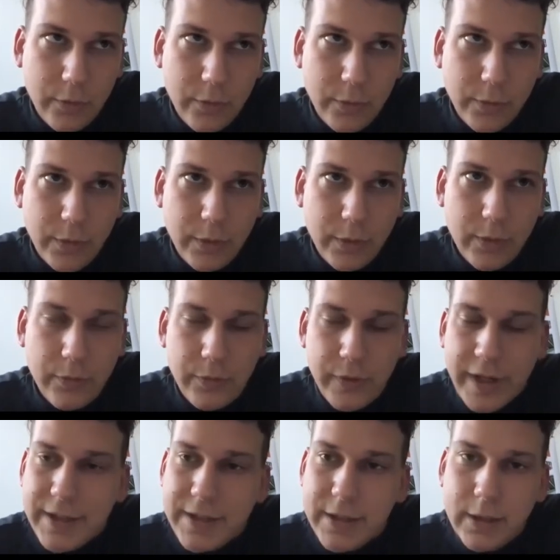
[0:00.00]
the
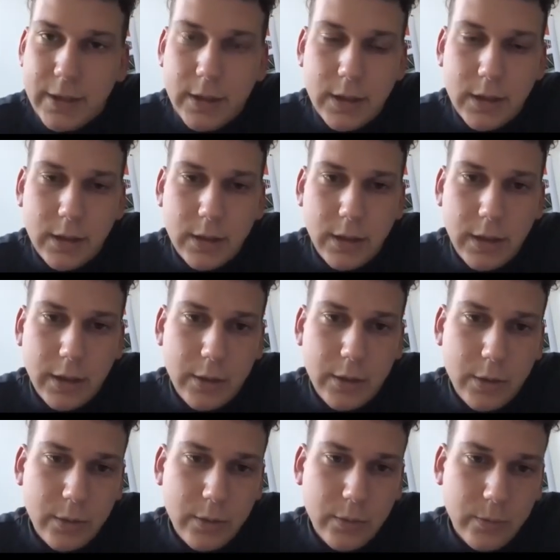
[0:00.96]
phasing, like
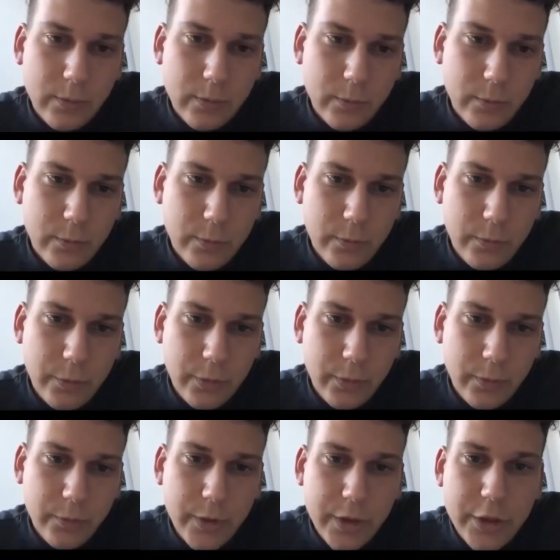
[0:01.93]

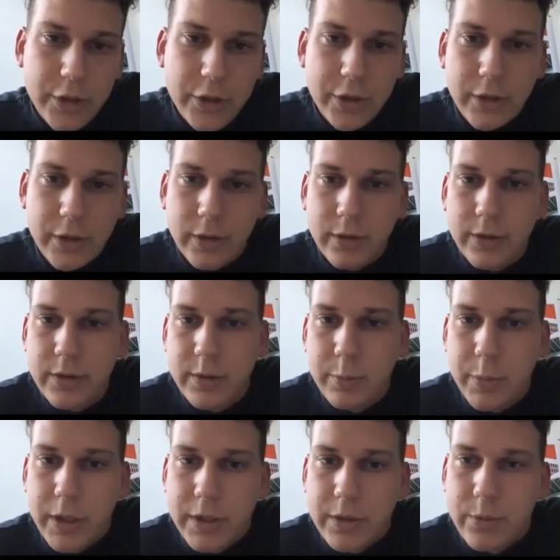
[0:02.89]
from which
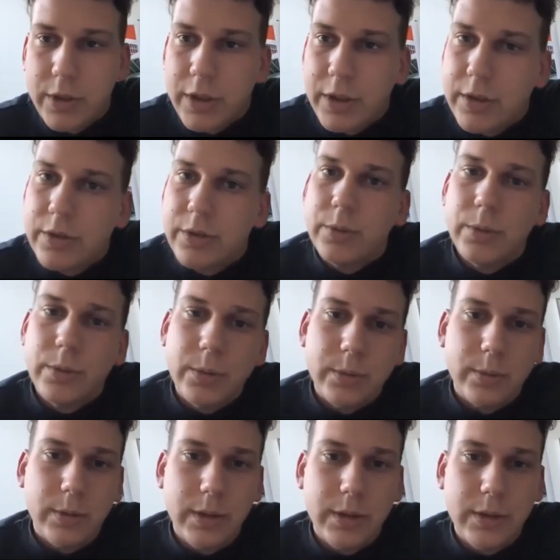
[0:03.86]
space we need
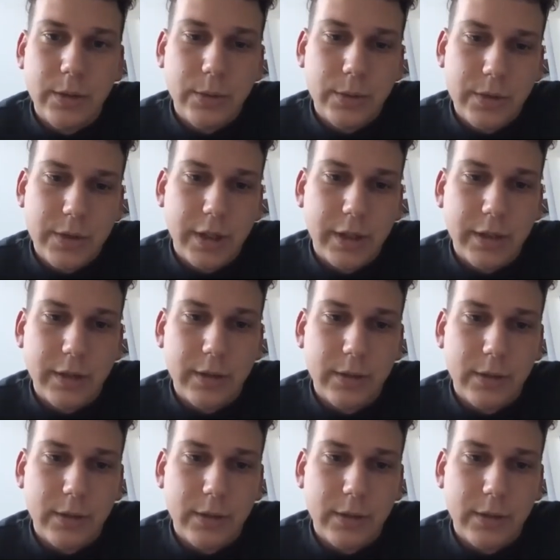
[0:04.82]
to start